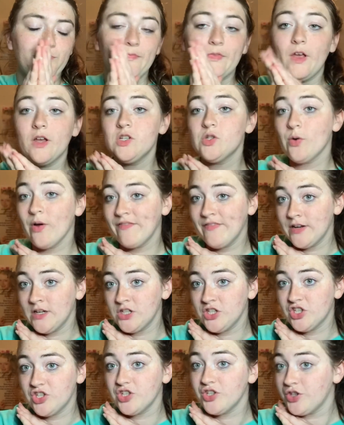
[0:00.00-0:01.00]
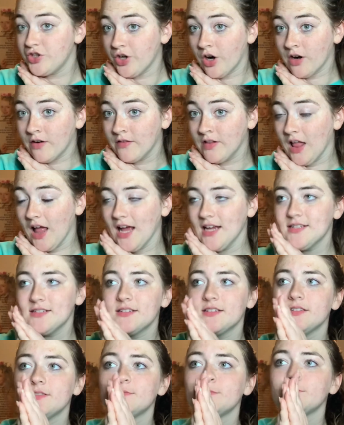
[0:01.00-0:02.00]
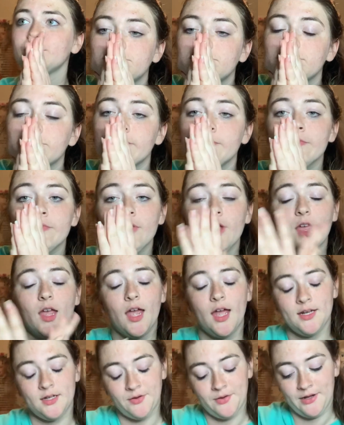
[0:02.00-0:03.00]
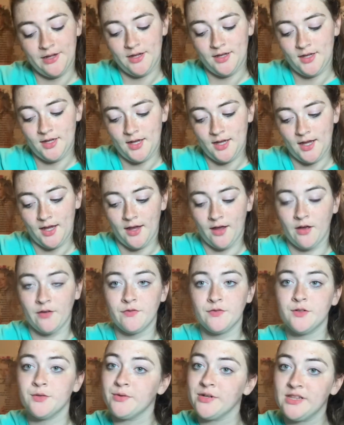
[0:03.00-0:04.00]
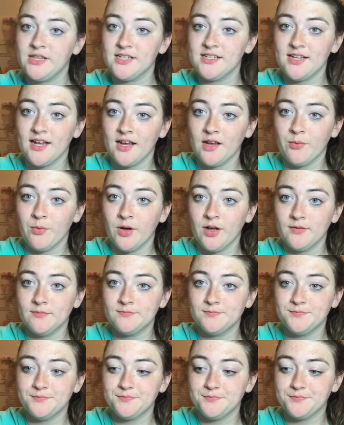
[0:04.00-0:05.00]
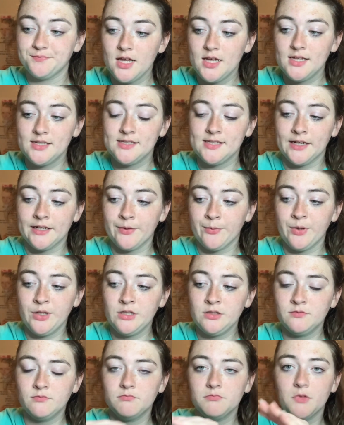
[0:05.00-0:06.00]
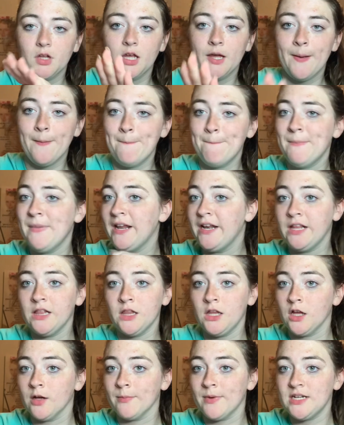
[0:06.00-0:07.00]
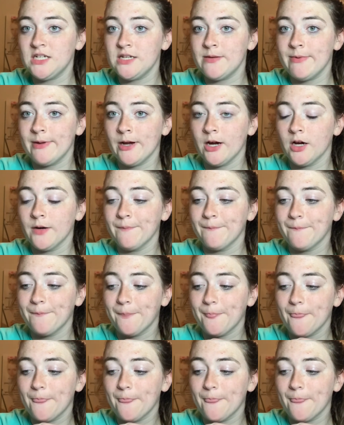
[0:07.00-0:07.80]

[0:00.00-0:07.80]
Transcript: So I finished Shard of Glass, and now I have to read the second one. Second one immediately on my TBR.